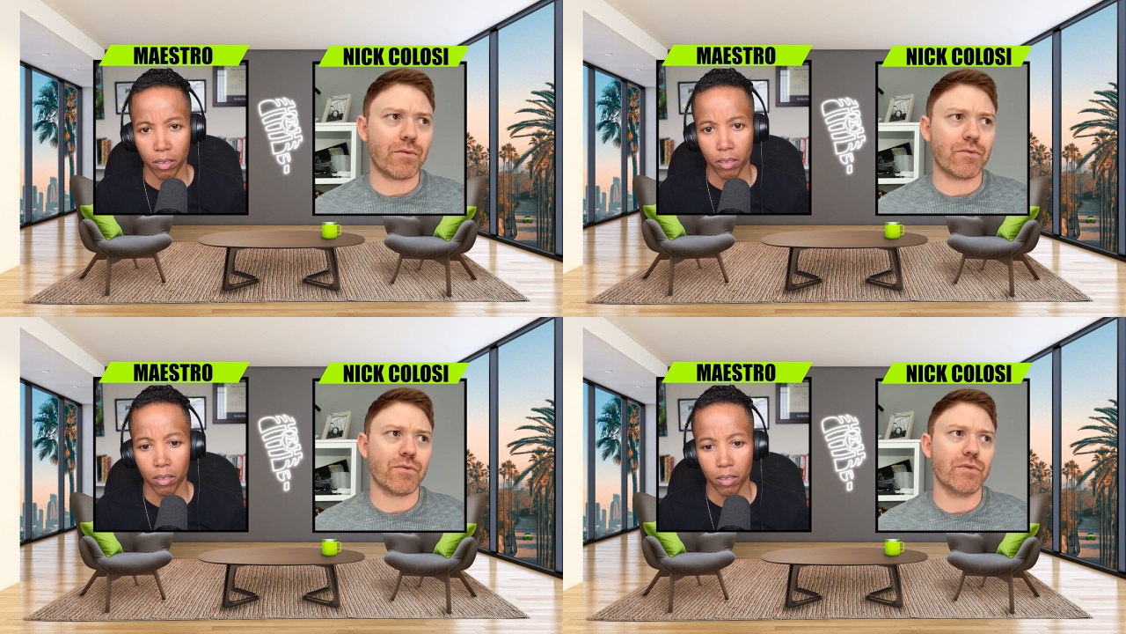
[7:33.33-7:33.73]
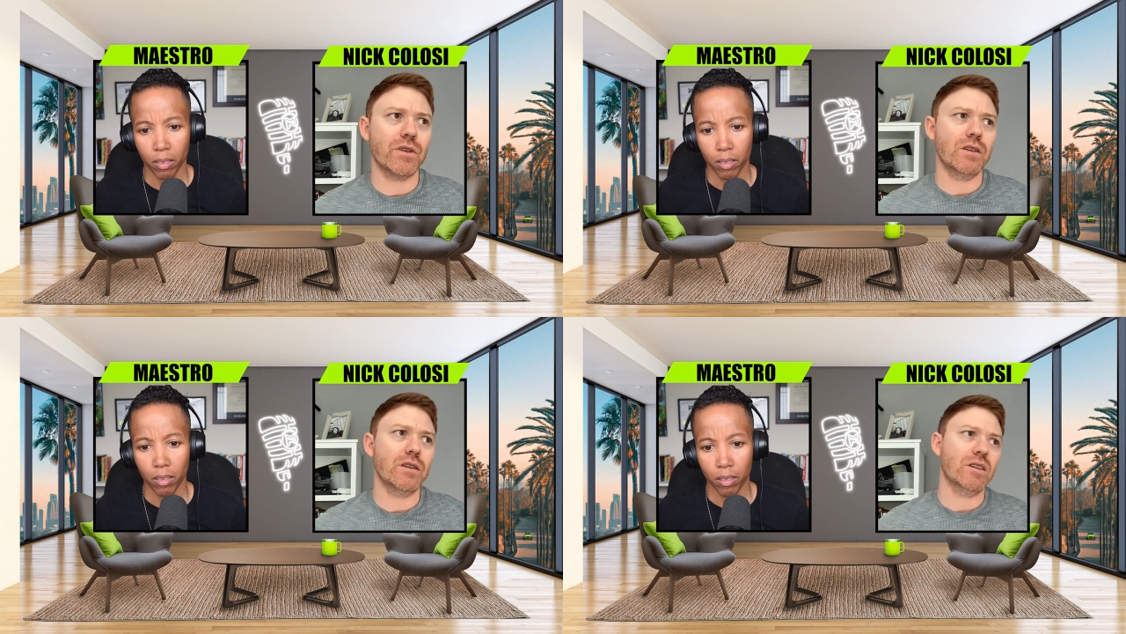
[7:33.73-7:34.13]

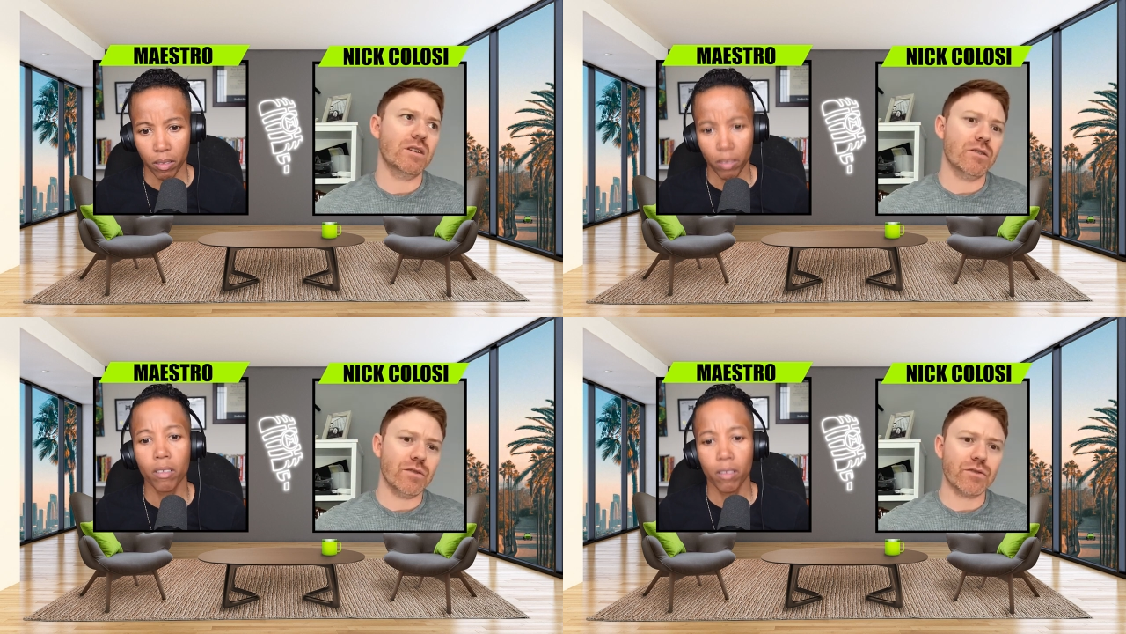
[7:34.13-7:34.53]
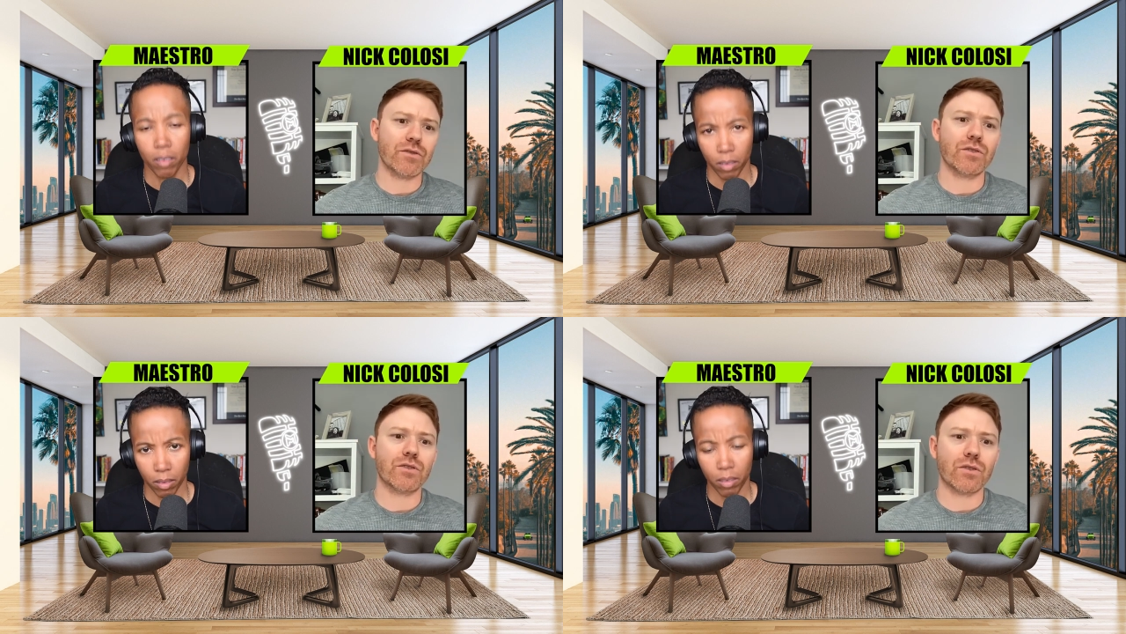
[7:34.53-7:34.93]
Speaker 1: three
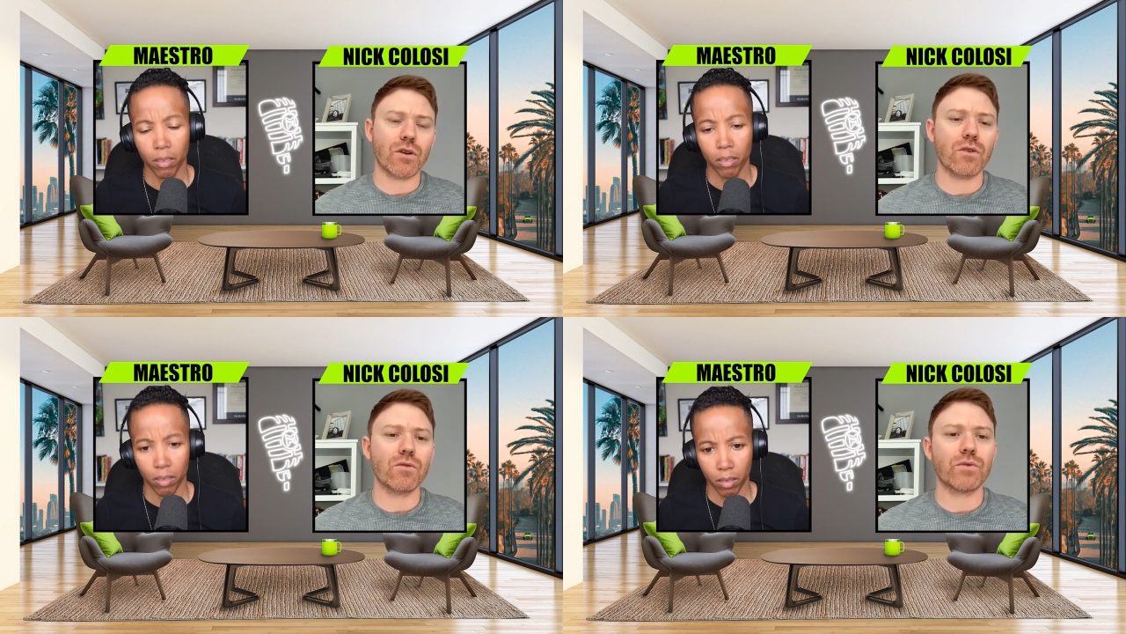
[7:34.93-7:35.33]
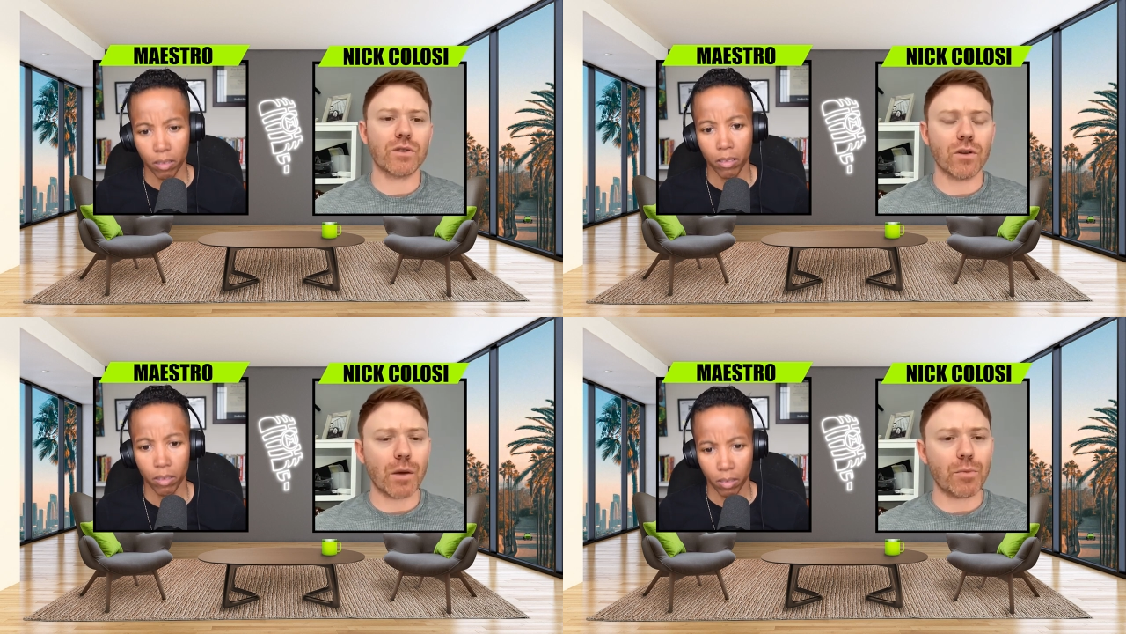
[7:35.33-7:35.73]
years or so
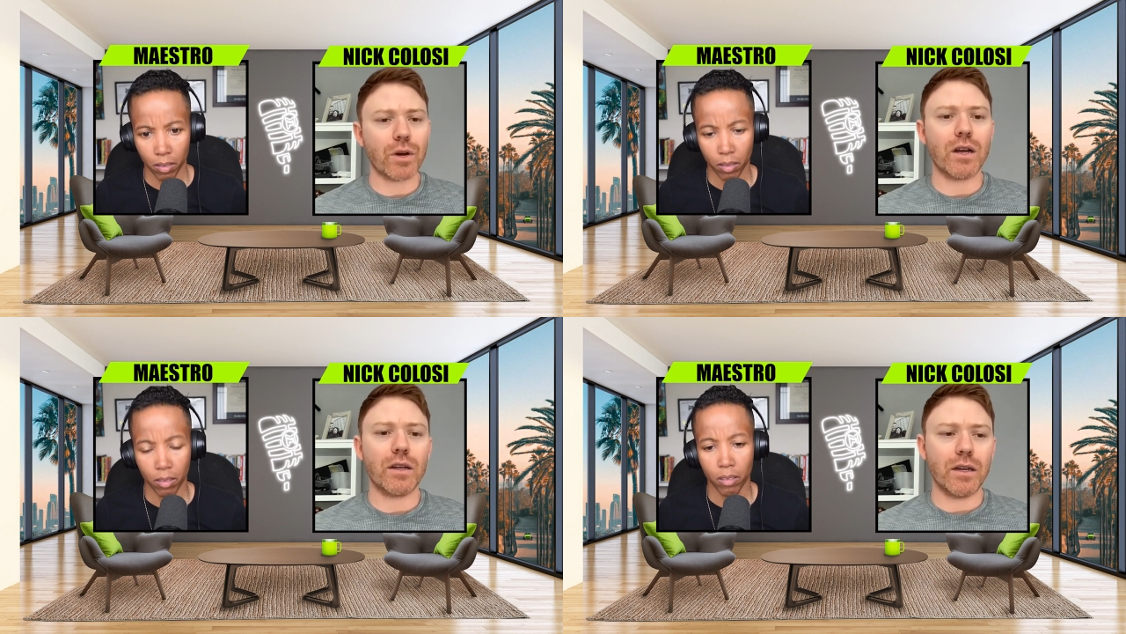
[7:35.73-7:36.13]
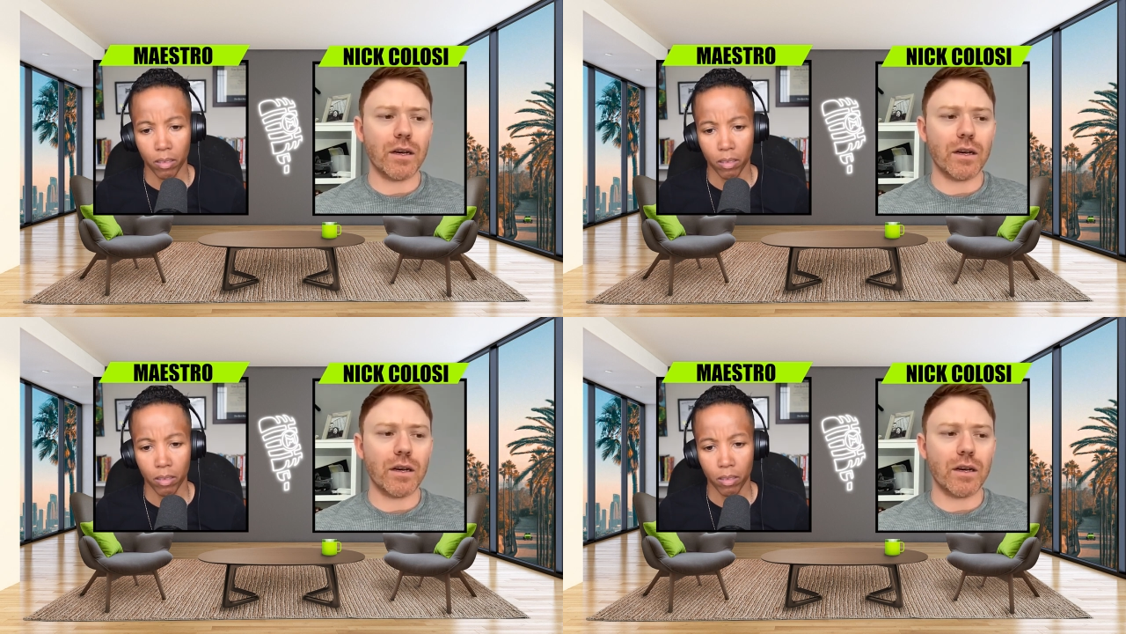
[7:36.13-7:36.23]
with, you know, I brought on,